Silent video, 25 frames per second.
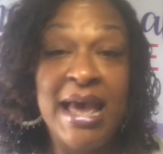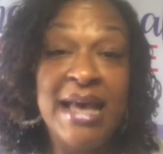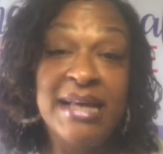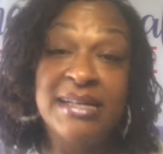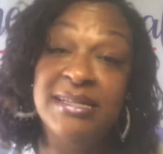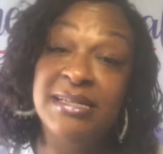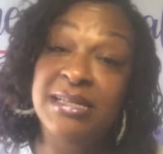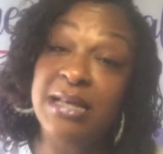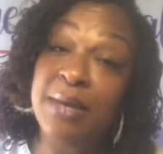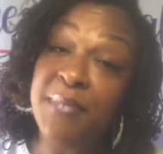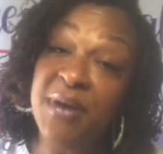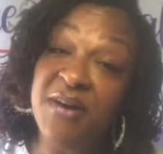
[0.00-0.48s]

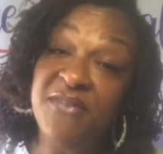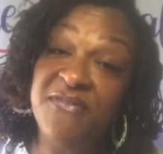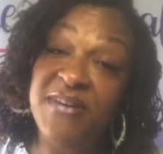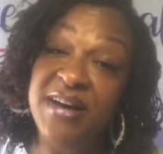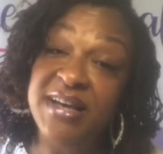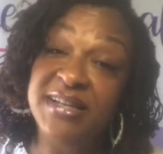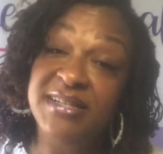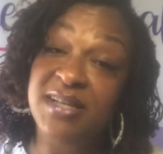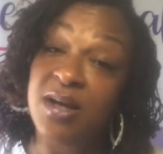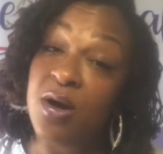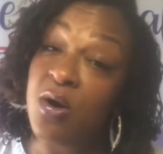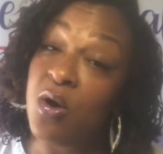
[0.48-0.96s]
Some of
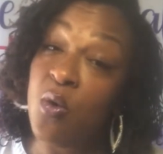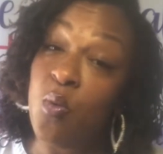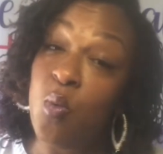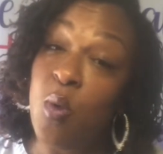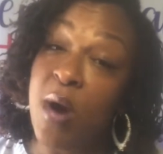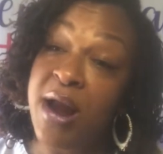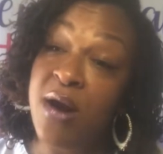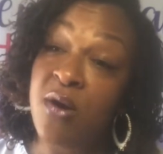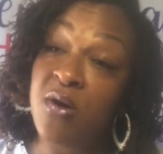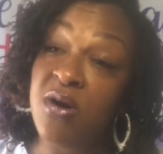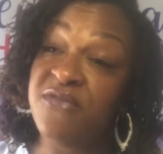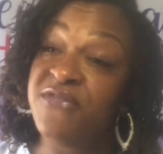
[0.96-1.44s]
us are
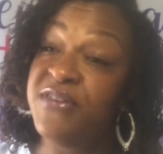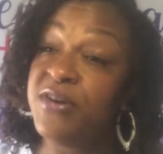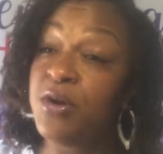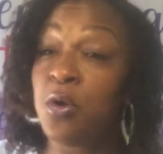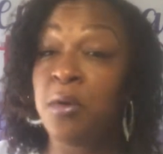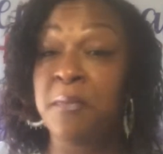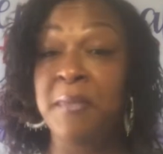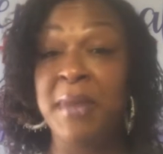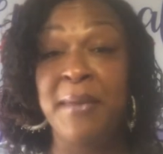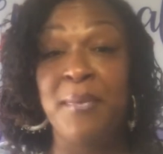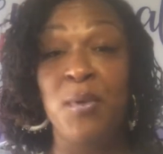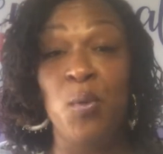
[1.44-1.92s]
aware of it,
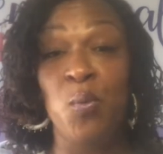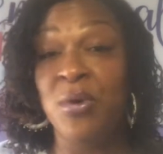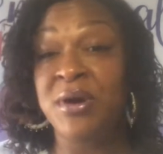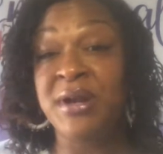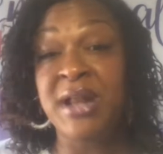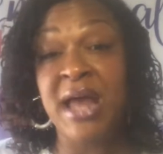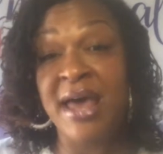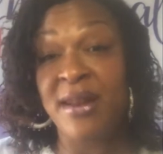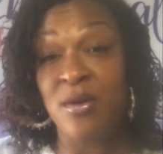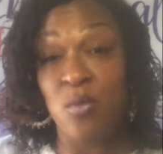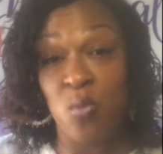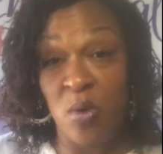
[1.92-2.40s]
or maybe we're
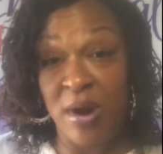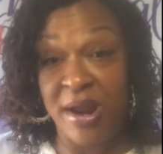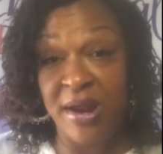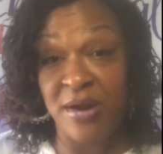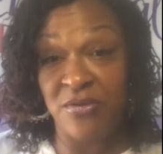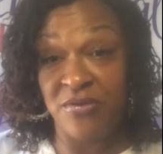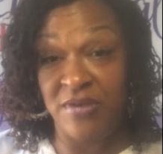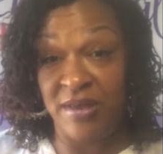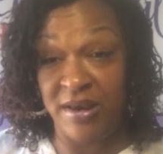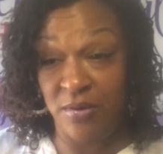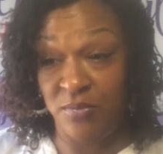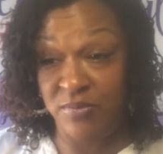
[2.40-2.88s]
not
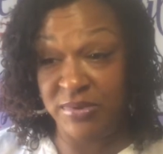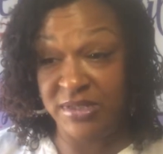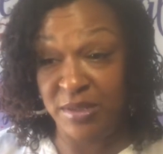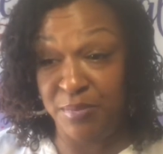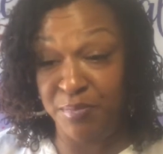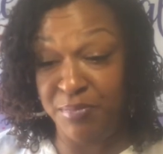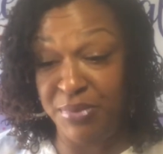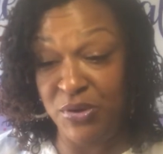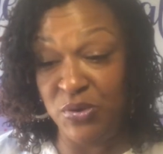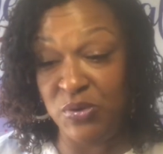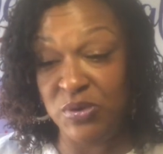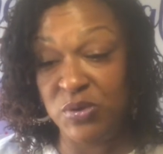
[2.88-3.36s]
aware that it was
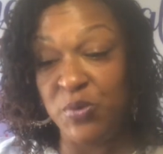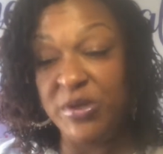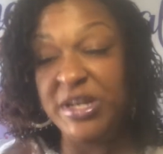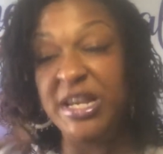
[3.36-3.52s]
abuse.